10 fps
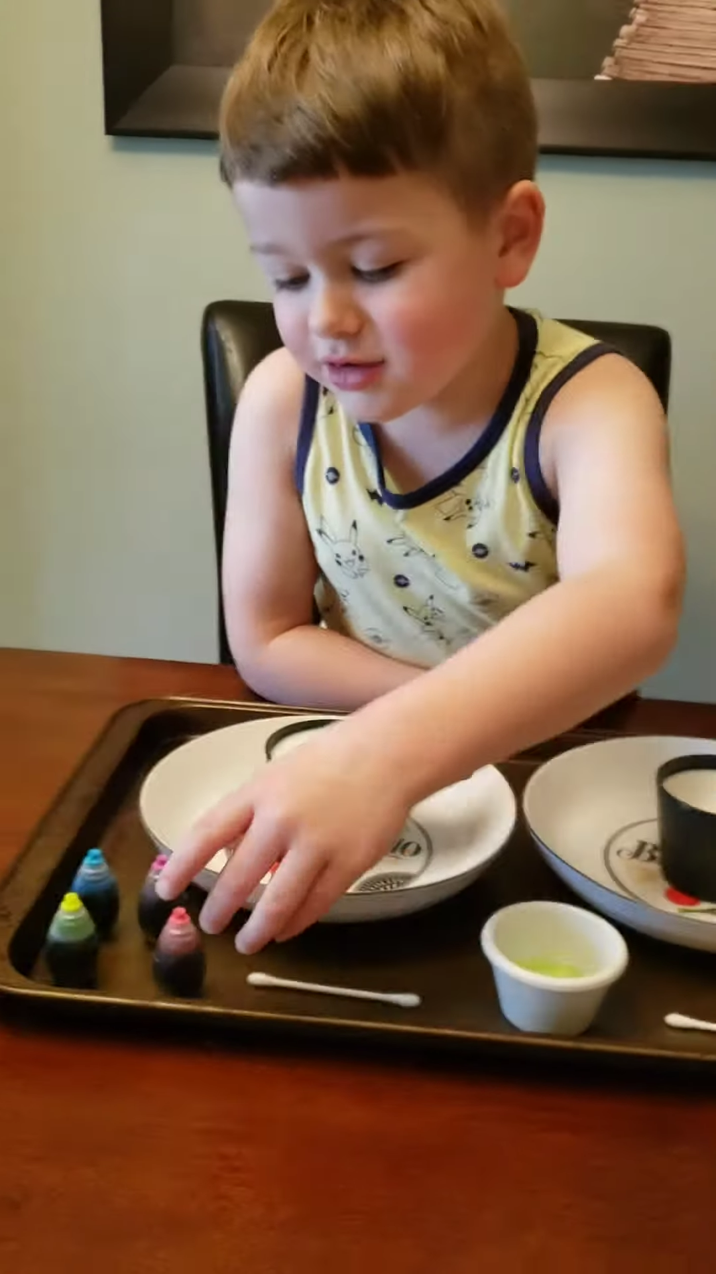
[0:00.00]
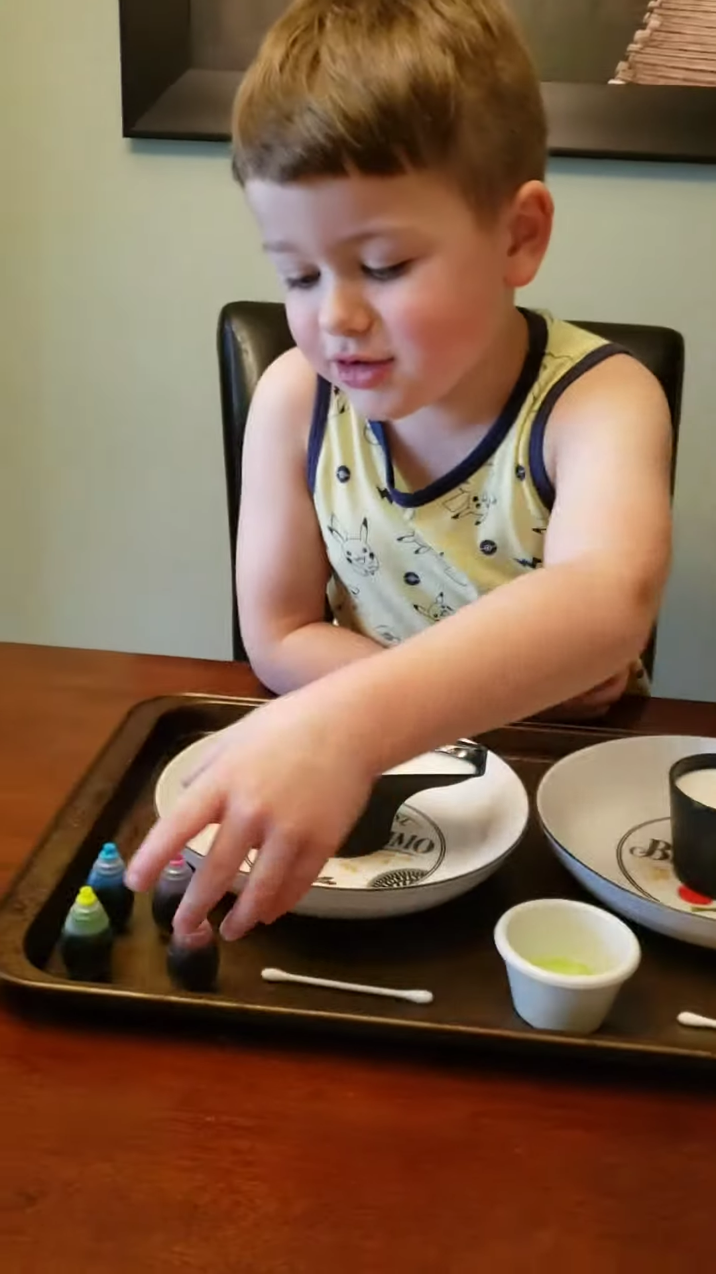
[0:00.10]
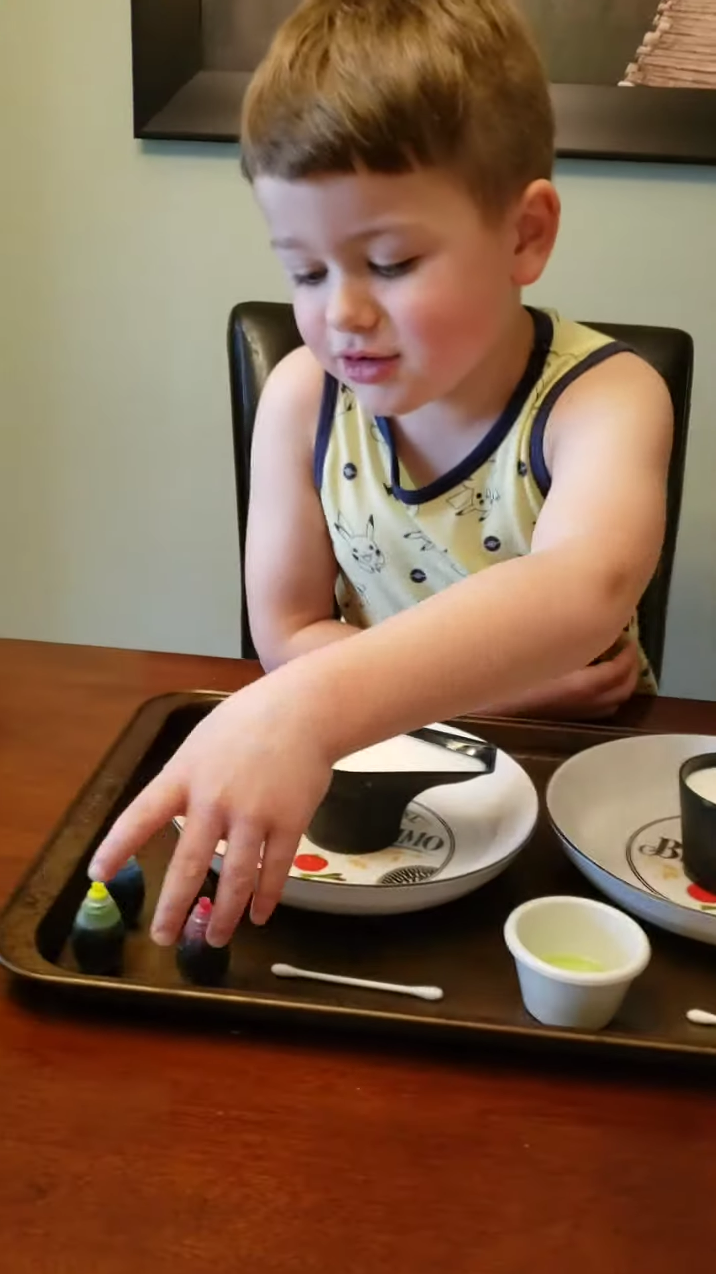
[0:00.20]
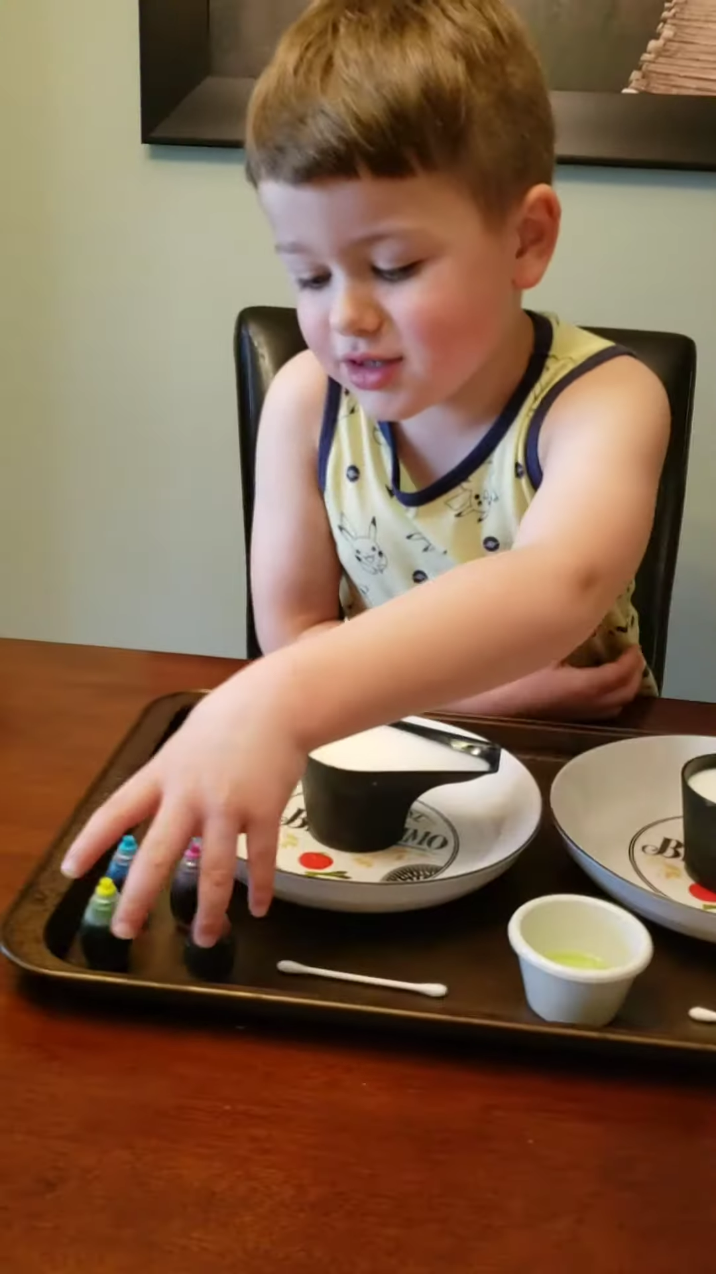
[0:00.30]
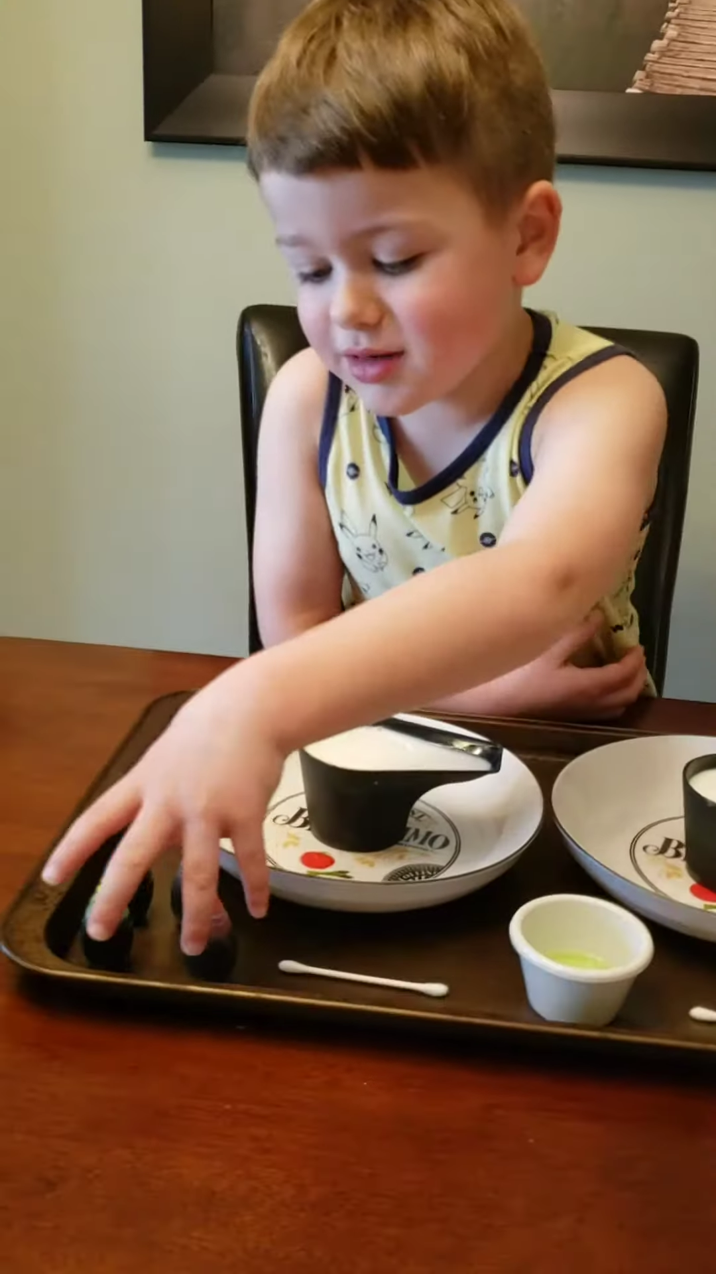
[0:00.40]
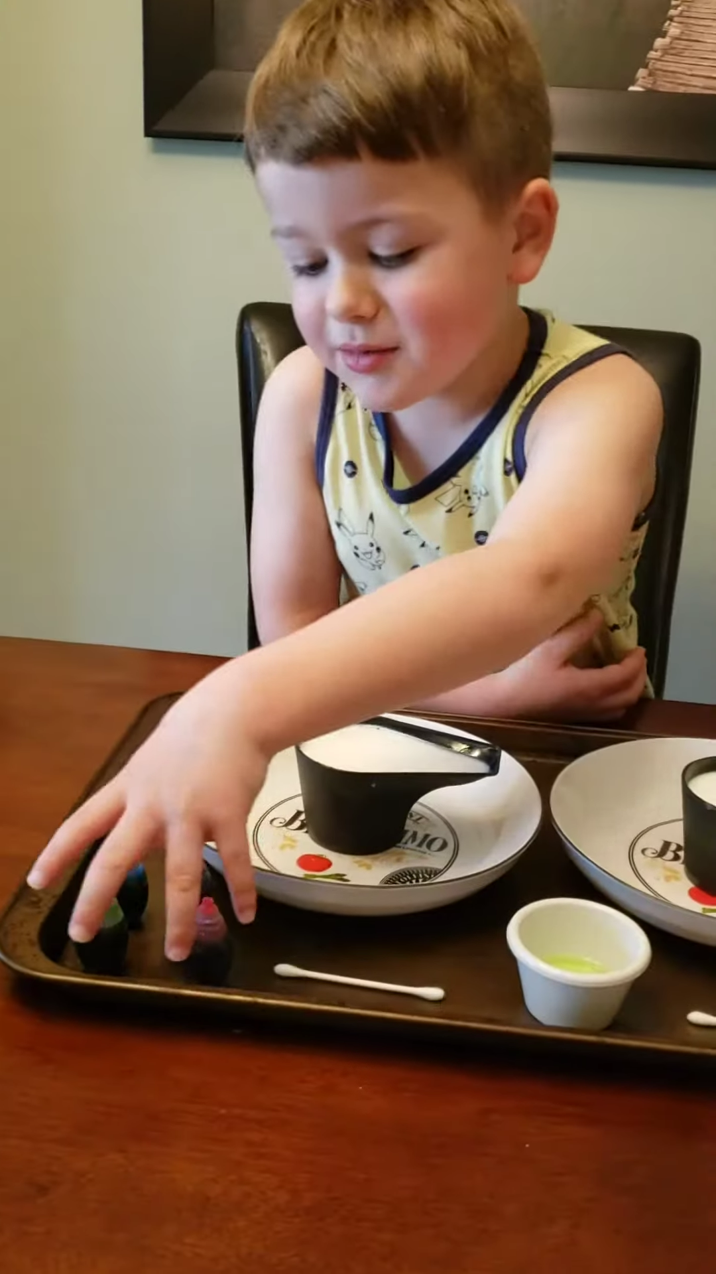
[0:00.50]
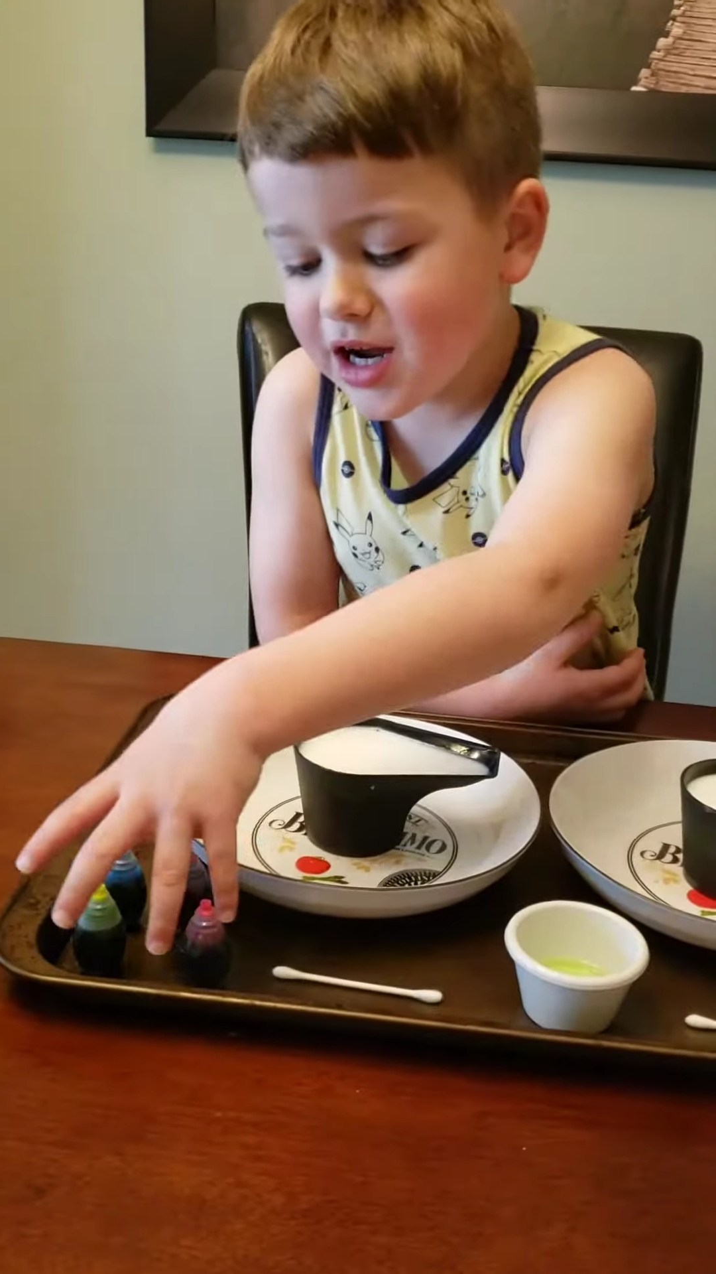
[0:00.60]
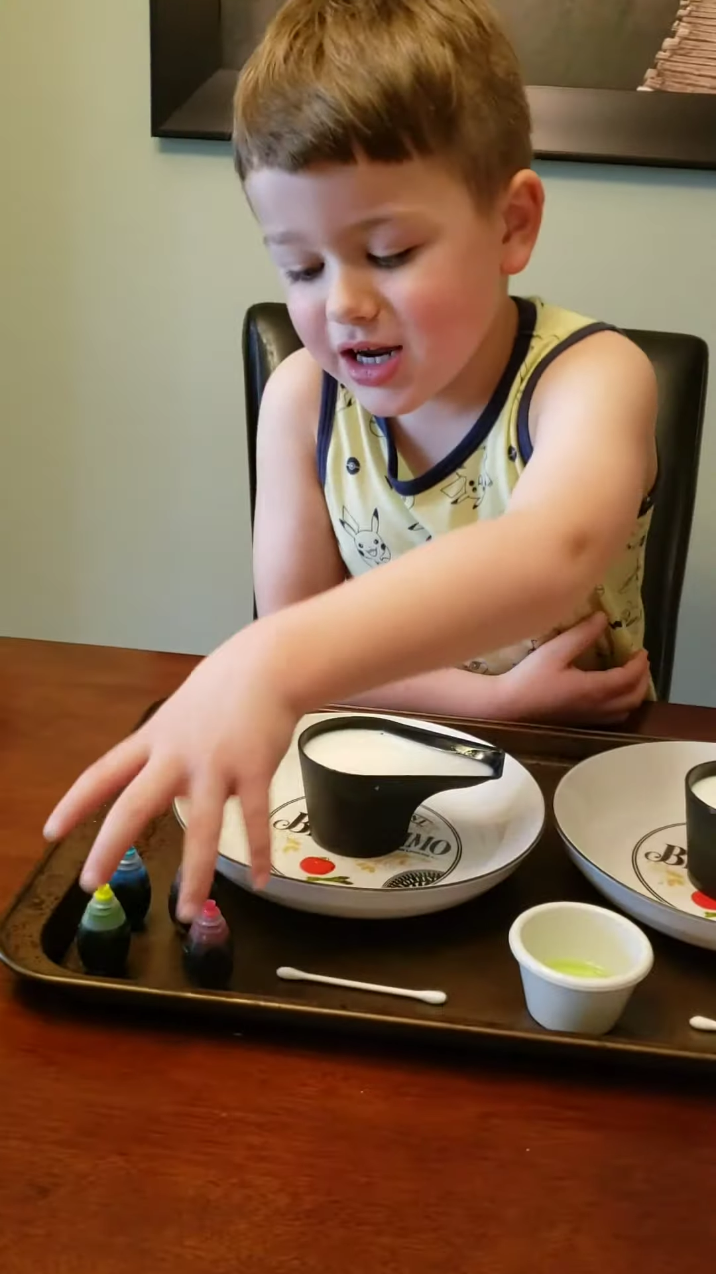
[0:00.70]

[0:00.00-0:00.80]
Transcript: Q-tip,